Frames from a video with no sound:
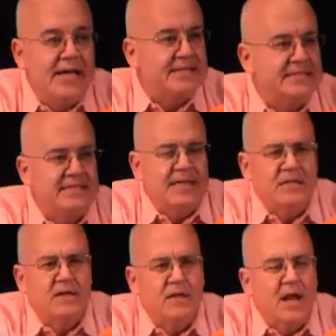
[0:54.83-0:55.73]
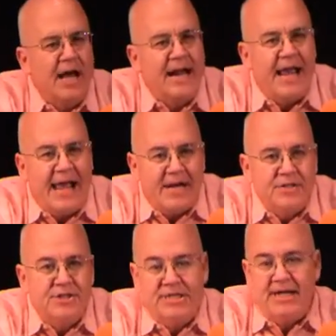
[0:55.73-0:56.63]
It's sucked a lot of
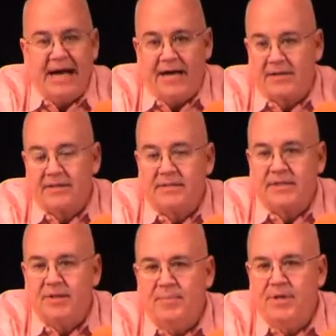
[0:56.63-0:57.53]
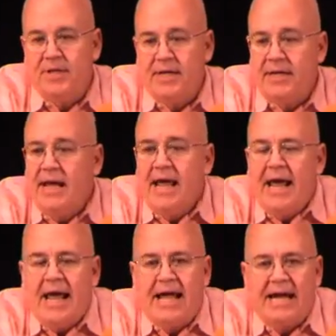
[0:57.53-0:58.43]
energy out of this community,
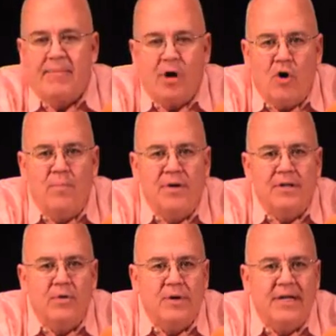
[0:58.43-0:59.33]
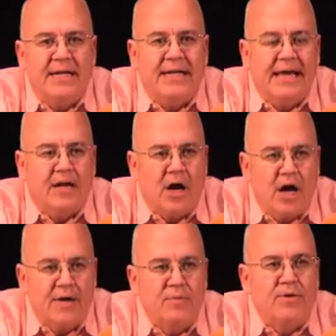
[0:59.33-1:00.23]
and I'm hoping that we can get
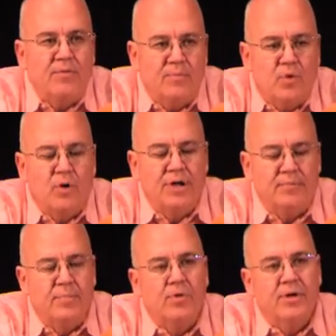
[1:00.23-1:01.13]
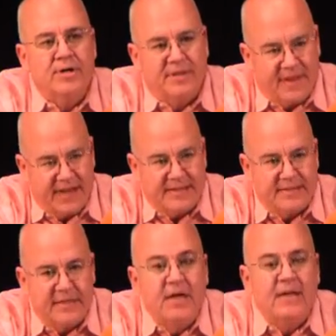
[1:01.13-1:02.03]
on with the more important things.